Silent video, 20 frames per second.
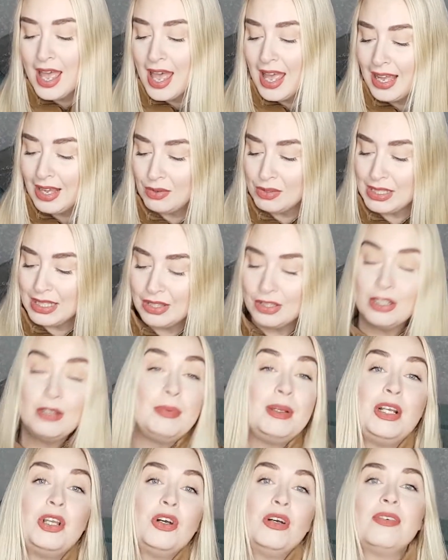it was either going to be
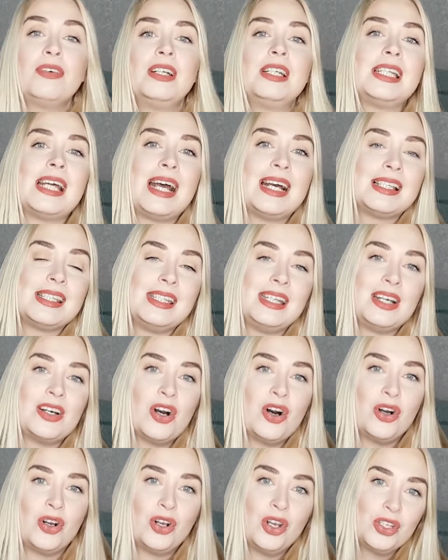Look Fantastic
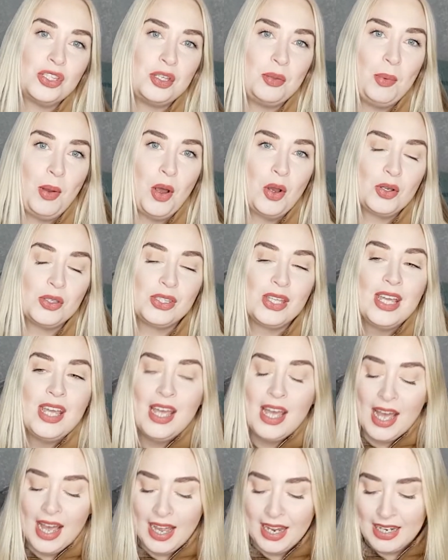or Glossy Box
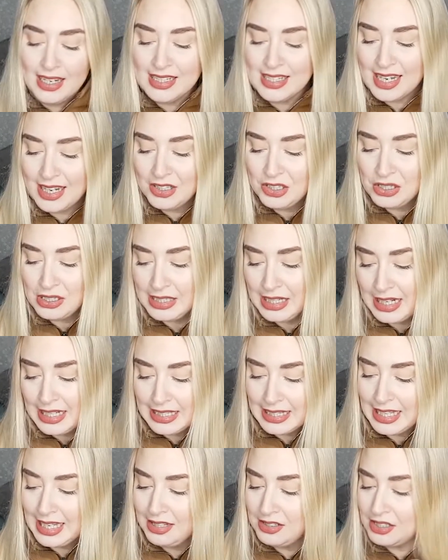and I just like
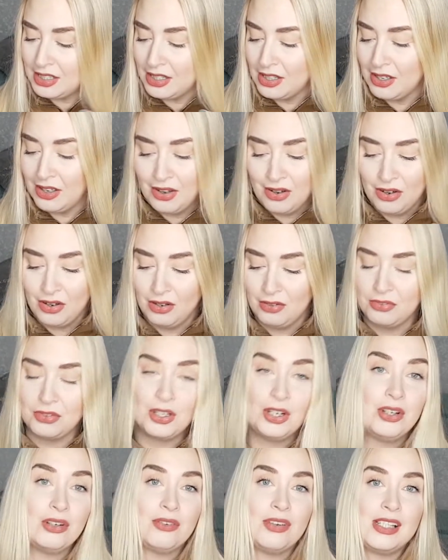the idea of the
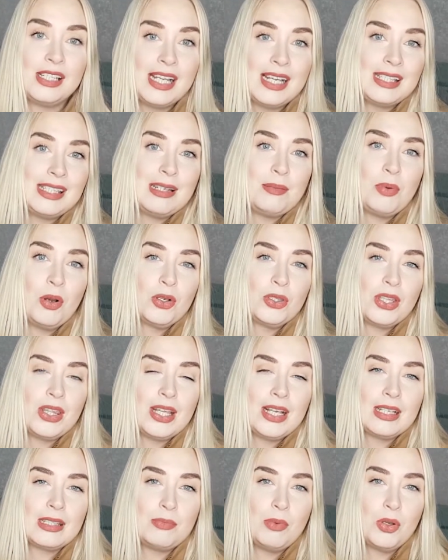Look Fantastic box. I think
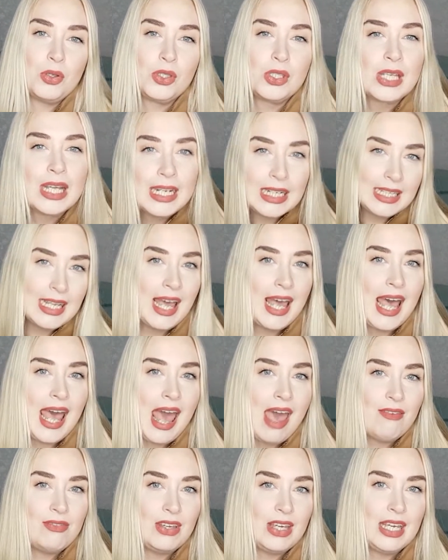it's more skincare
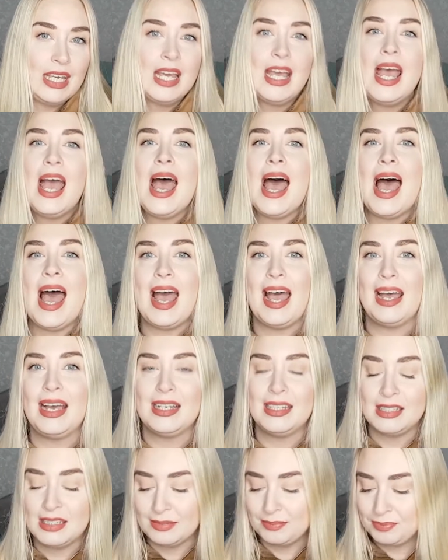heavy
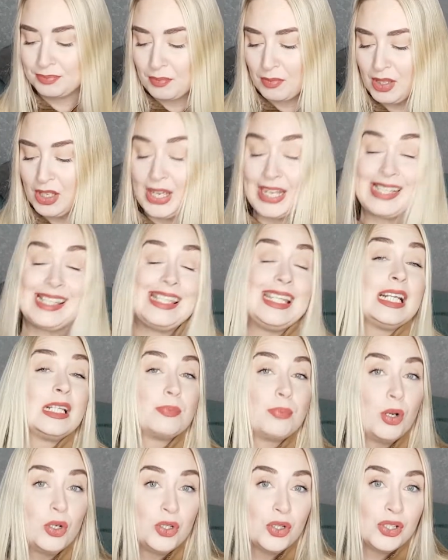and you get six
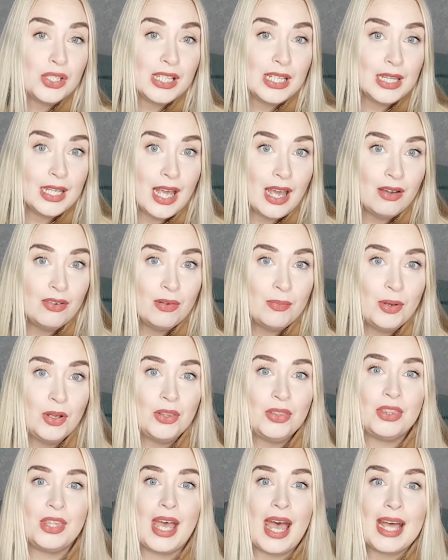products in there a
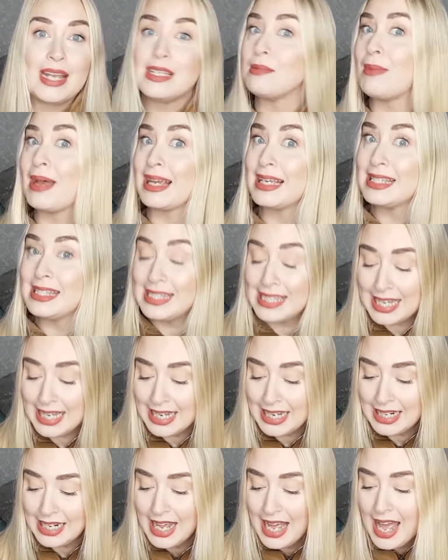month and a
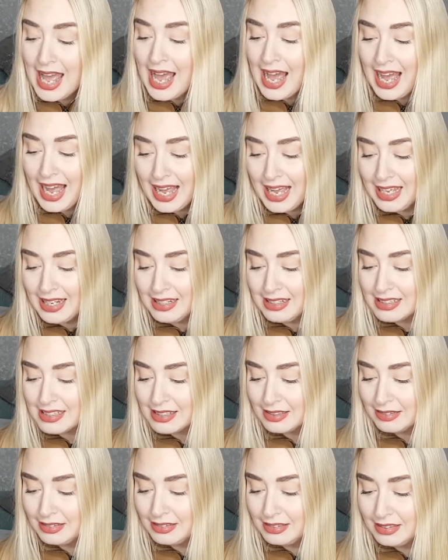magazine and
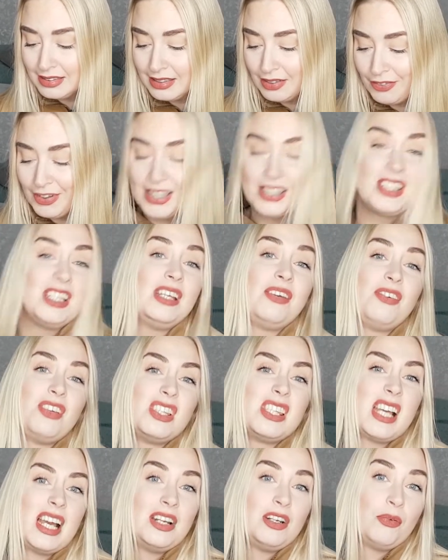the fact that if you
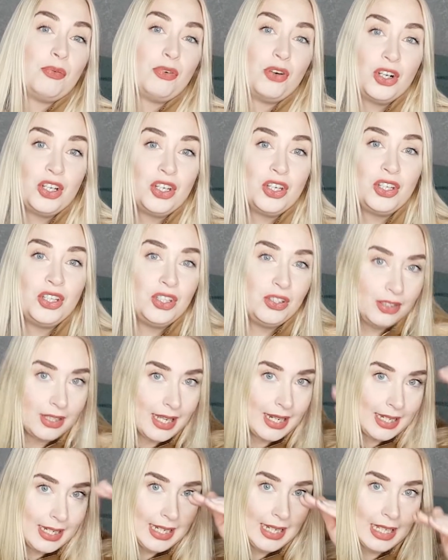sign up for a year you can get
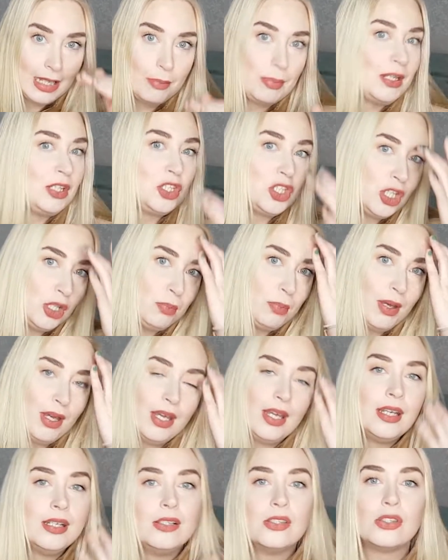it a little bit cheaper
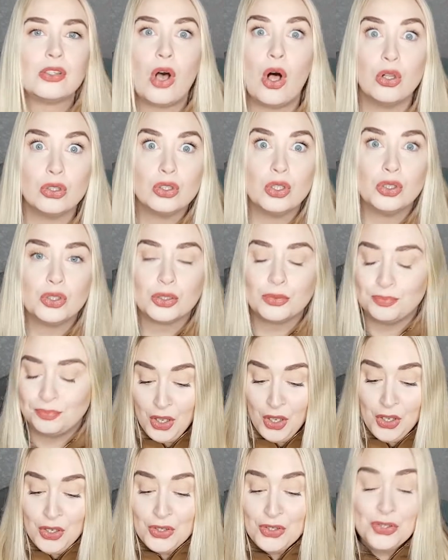is all good.
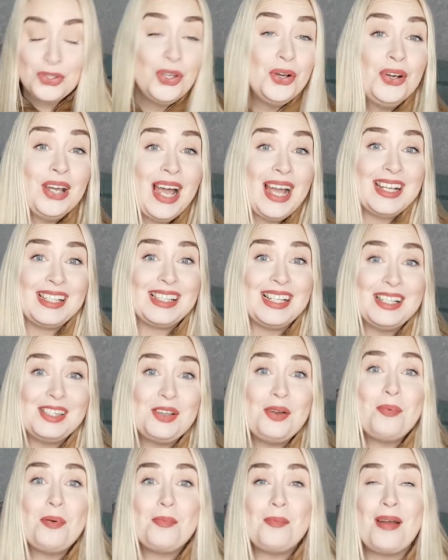So guys, let's
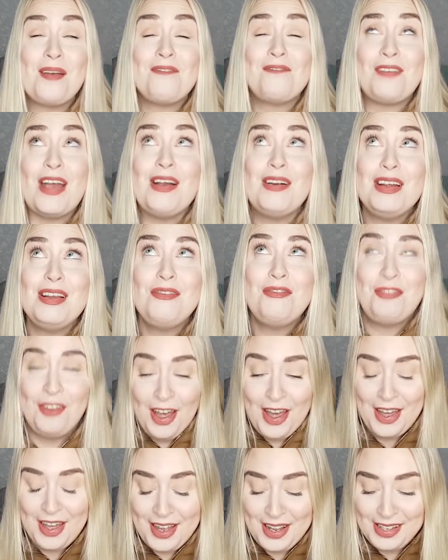open my very
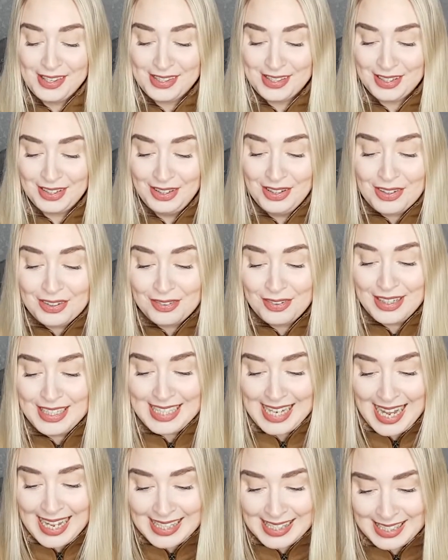first Look
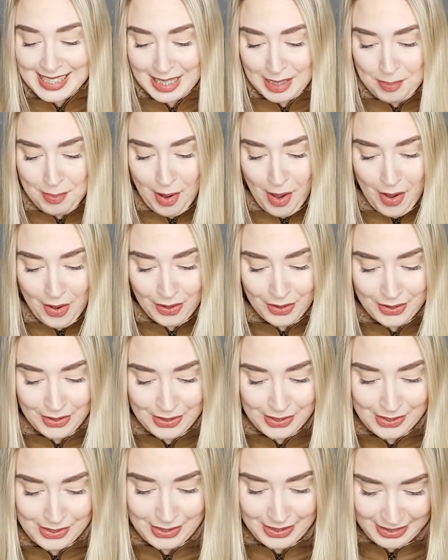Fantastic
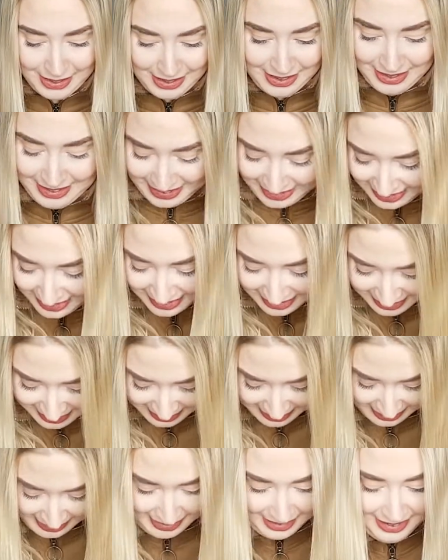box.
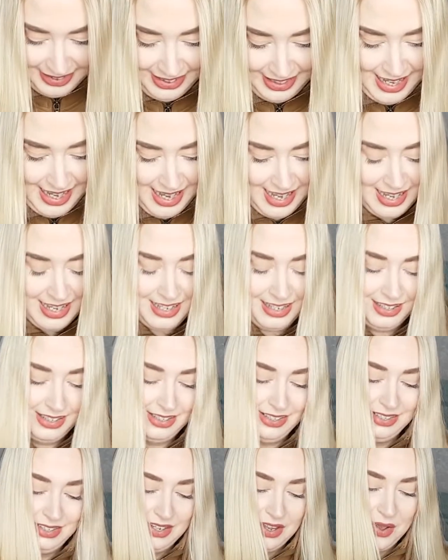Okay,
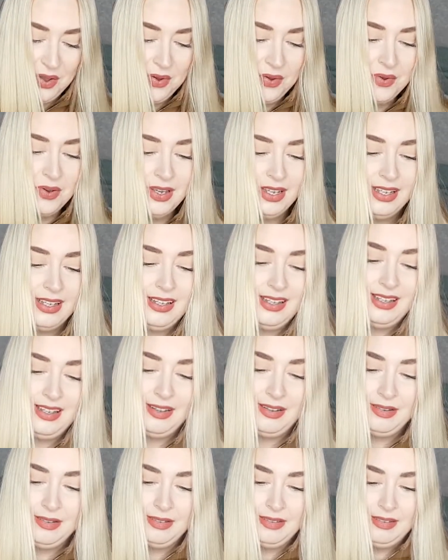so
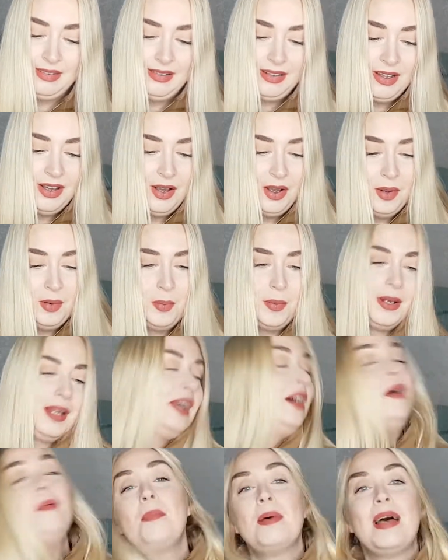open it up